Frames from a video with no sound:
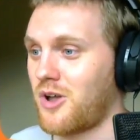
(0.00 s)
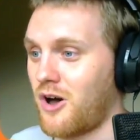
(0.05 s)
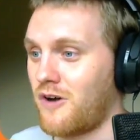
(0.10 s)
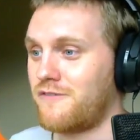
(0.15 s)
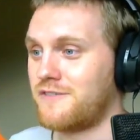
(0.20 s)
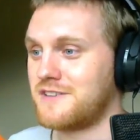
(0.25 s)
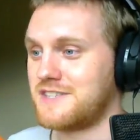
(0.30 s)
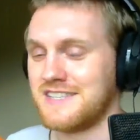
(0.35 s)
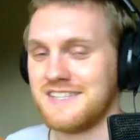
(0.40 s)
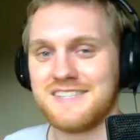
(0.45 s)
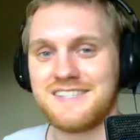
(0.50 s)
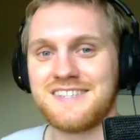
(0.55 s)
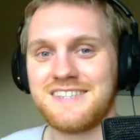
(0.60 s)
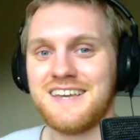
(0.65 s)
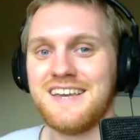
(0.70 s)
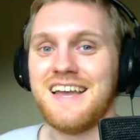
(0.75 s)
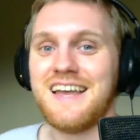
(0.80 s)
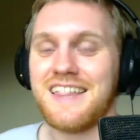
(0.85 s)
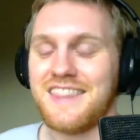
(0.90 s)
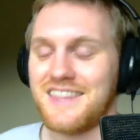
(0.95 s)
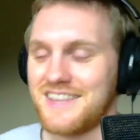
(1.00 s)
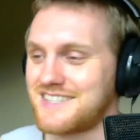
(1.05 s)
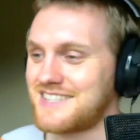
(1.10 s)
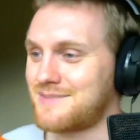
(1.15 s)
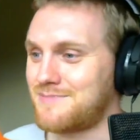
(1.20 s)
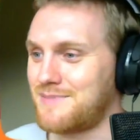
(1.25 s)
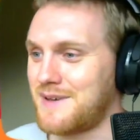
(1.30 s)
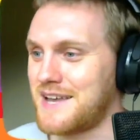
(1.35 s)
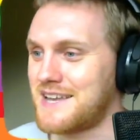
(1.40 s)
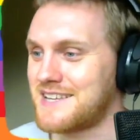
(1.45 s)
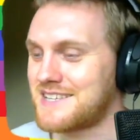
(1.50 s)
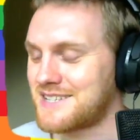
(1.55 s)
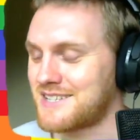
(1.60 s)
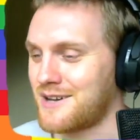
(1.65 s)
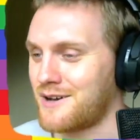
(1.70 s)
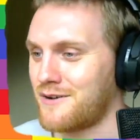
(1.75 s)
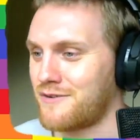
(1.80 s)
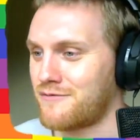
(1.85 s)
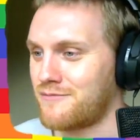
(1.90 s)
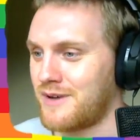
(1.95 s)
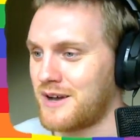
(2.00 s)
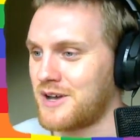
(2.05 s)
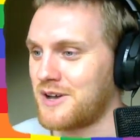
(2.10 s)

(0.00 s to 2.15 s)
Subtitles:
1 offices. This is based off